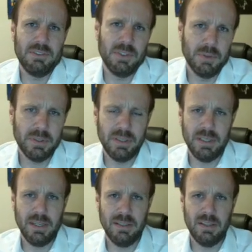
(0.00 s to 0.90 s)
to do it.
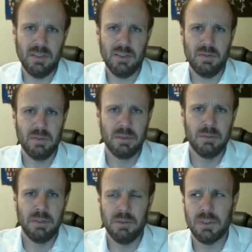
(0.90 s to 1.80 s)
And it's,
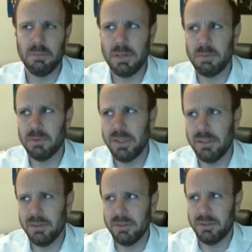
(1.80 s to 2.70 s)
some people,
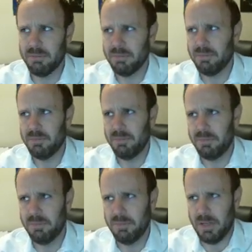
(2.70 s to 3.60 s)

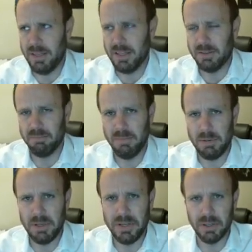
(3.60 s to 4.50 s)
I think
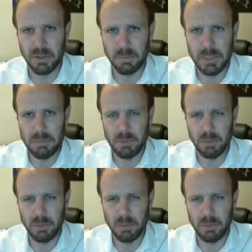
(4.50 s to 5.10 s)
maybe younger people,